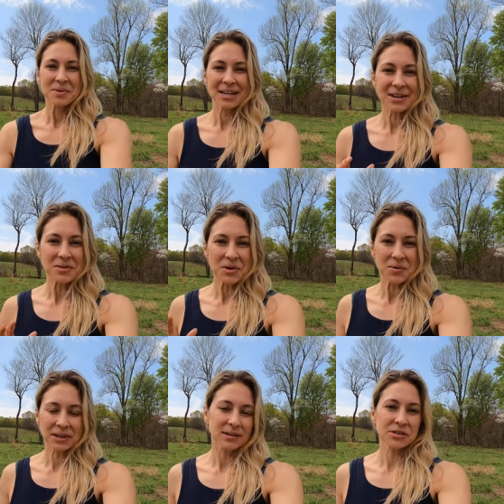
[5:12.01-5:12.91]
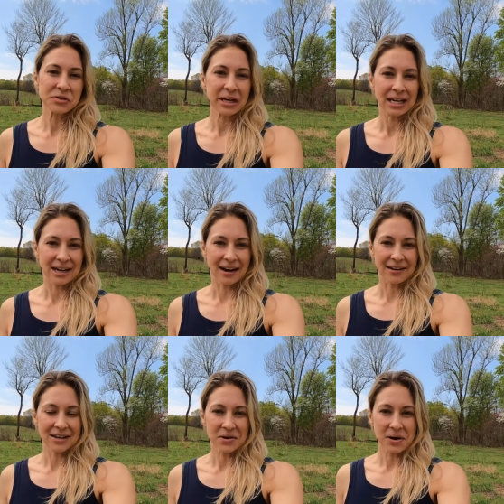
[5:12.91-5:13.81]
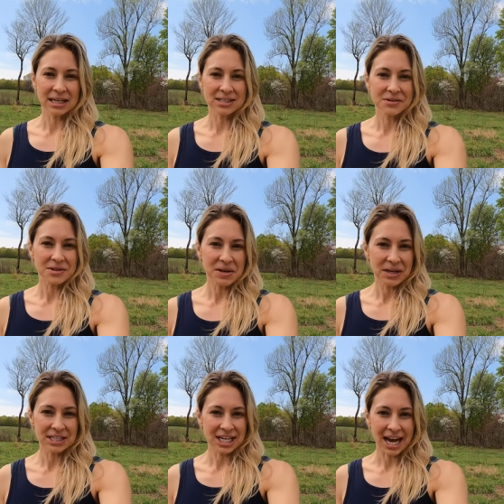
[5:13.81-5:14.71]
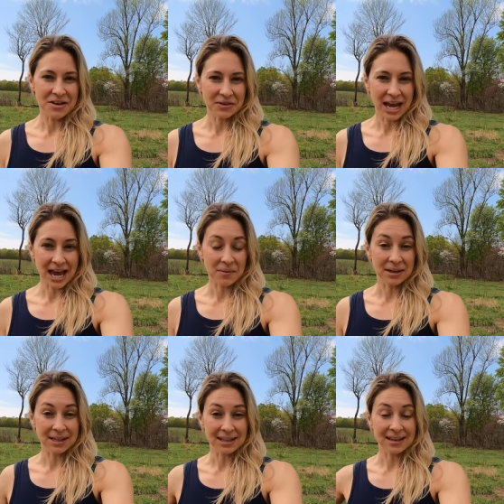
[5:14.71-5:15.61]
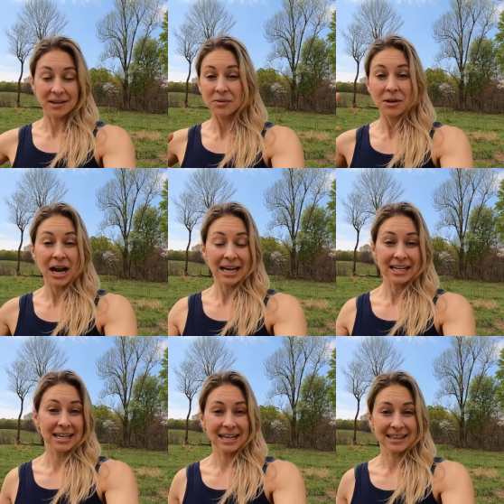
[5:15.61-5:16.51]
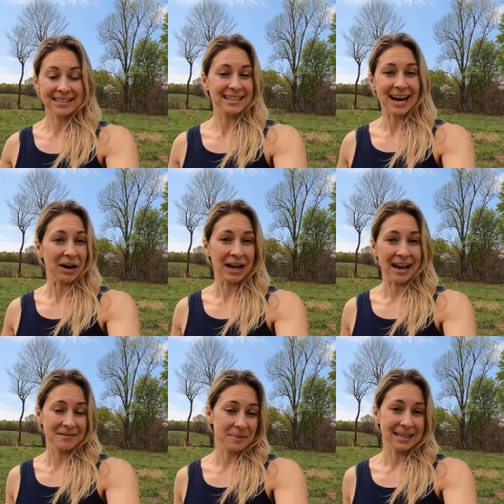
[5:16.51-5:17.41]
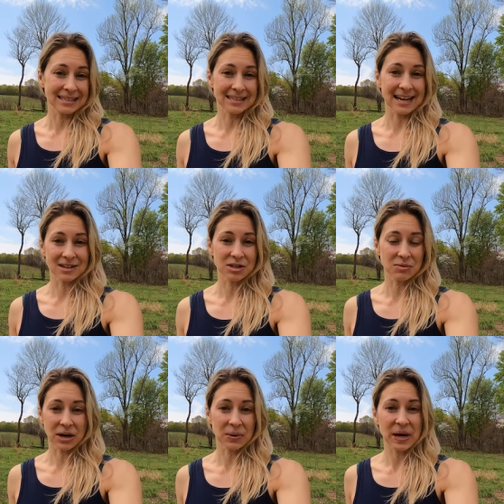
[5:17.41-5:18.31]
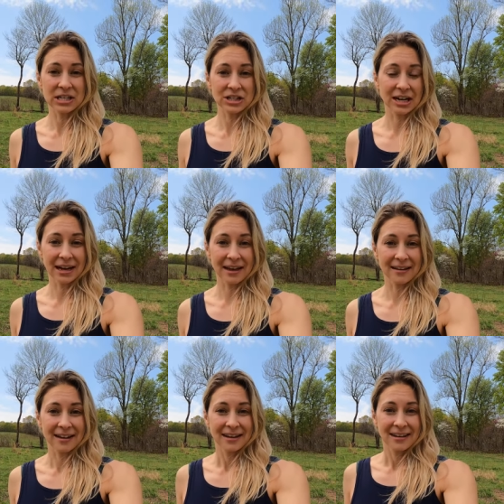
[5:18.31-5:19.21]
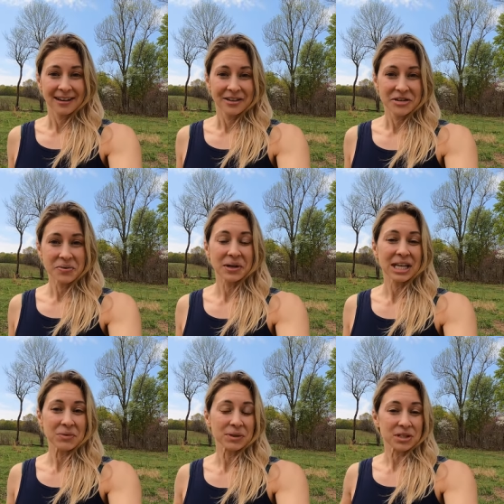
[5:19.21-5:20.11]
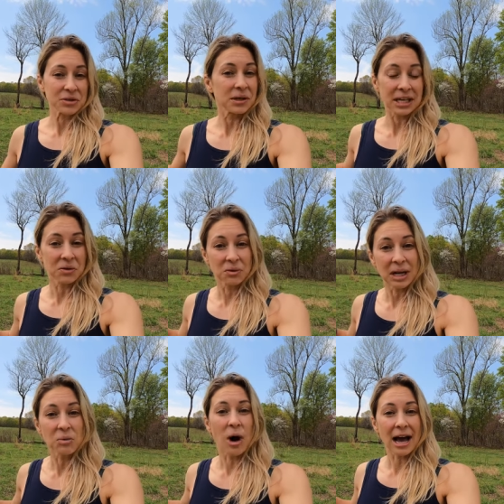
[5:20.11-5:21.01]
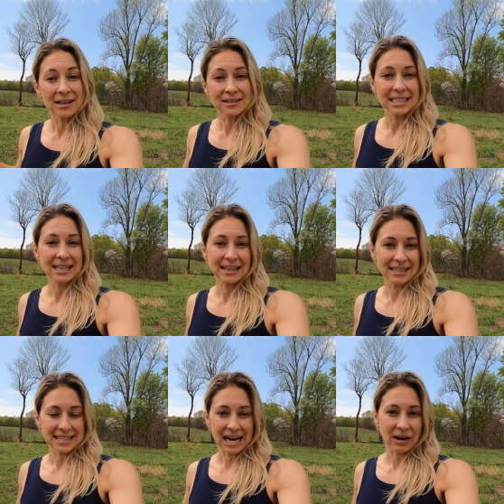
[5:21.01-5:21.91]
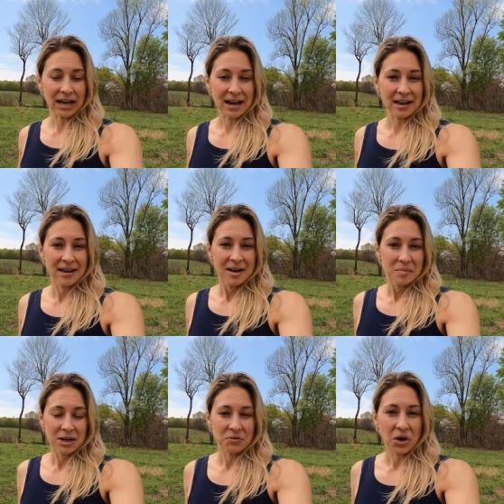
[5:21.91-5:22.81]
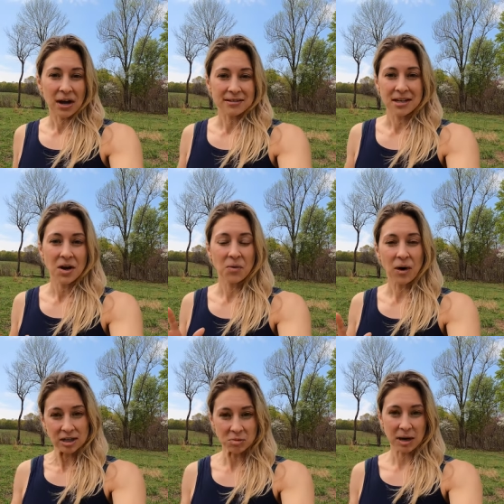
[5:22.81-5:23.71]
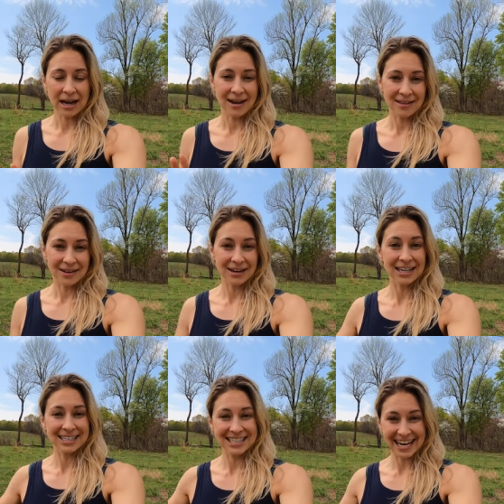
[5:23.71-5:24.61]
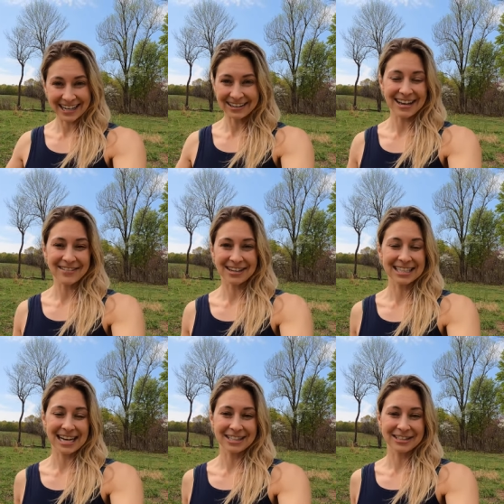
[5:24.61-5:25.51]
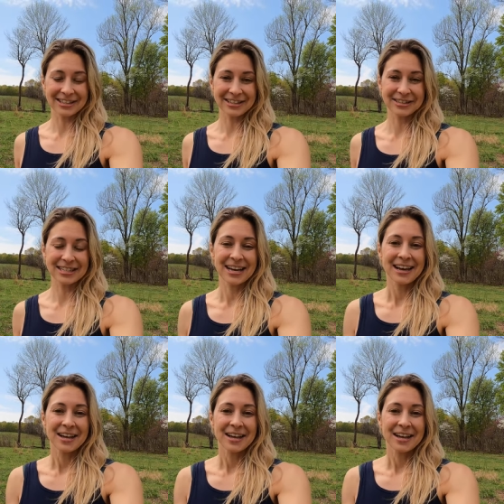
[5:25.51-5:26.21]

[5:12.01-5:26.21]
pretty cool what they're doing here. You know, I don't know that JFK, when he created this area, made this a national recreation area, knew what he was doing in rewilding this area. But if you guys watch my other channel ever, Nature News,